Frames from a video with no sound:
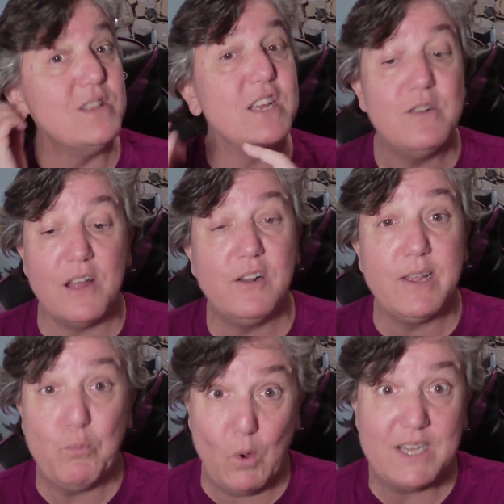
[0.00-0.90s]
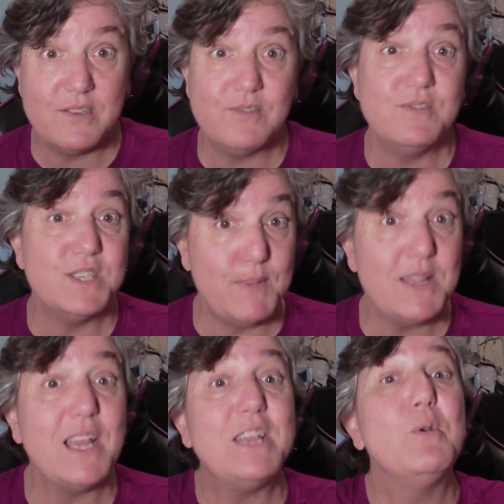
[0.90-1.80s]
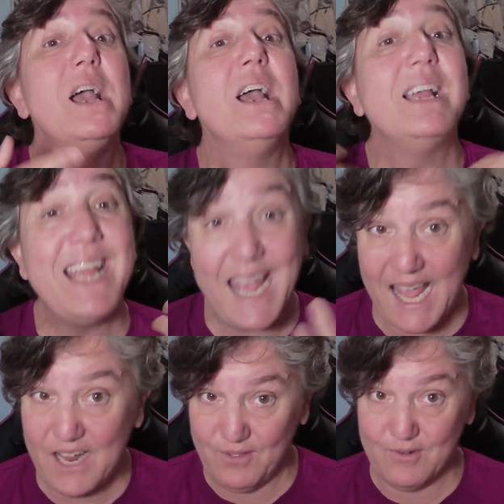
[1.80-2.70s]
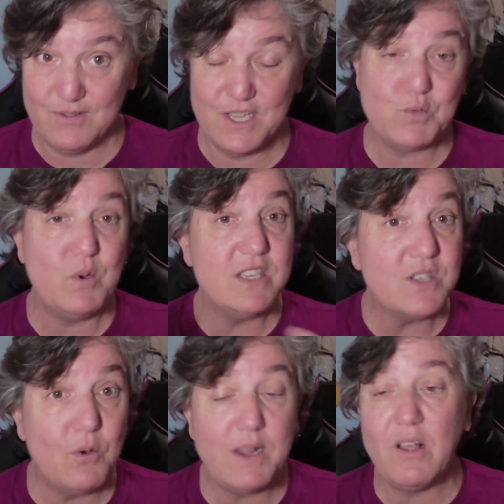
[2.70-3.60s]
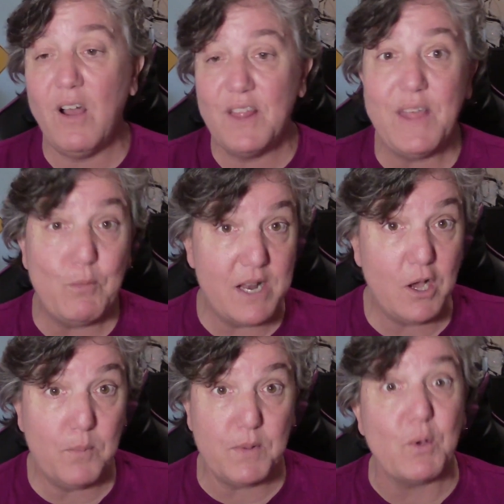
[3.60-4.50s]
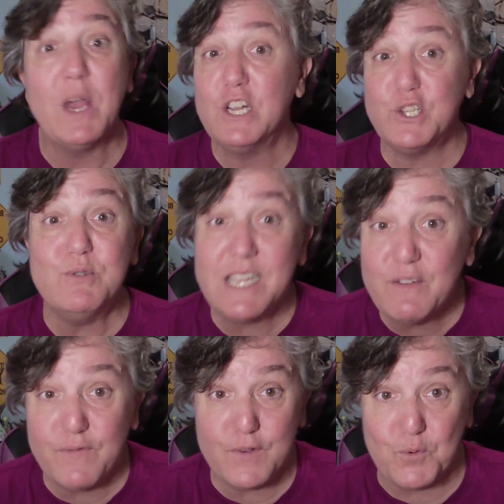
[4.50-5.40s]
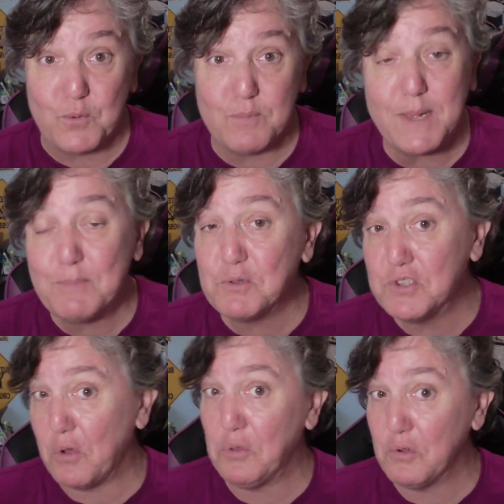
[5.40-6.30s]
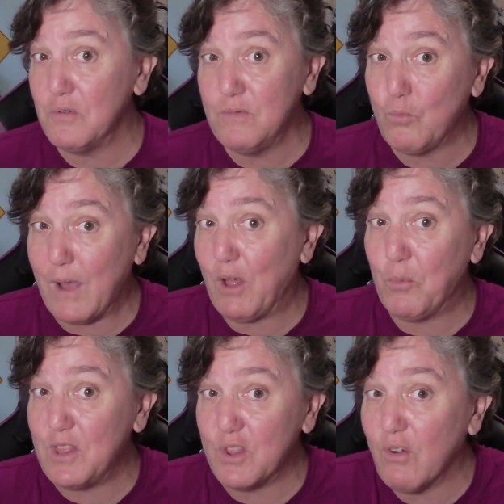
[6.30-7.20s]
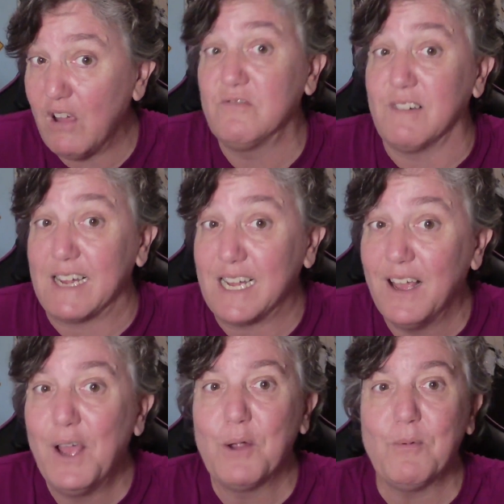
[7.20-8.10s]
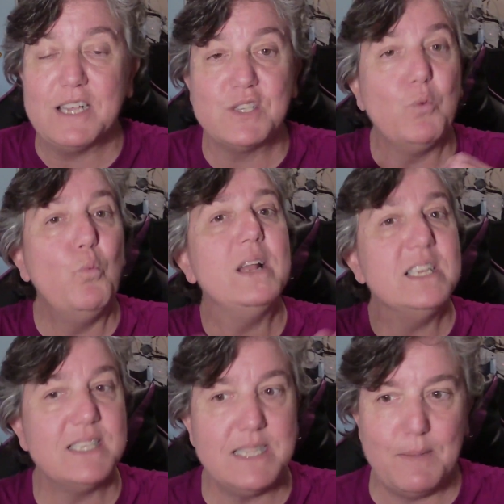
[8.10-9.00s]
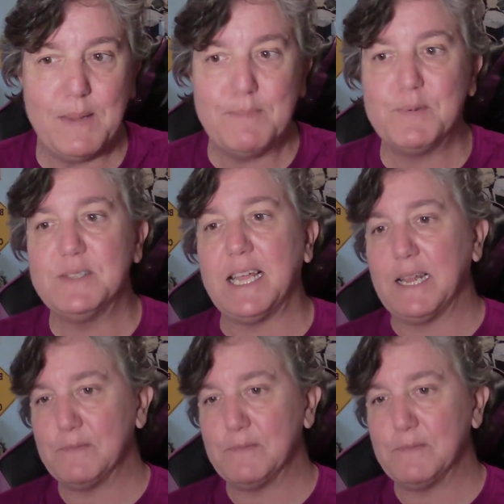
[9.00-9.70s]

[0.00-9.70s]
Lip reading: not only want to learn this, but that you can learn this? What is going on that would help you? Do you need food? People don't learn well when they're hungry, right? So what is it that people need?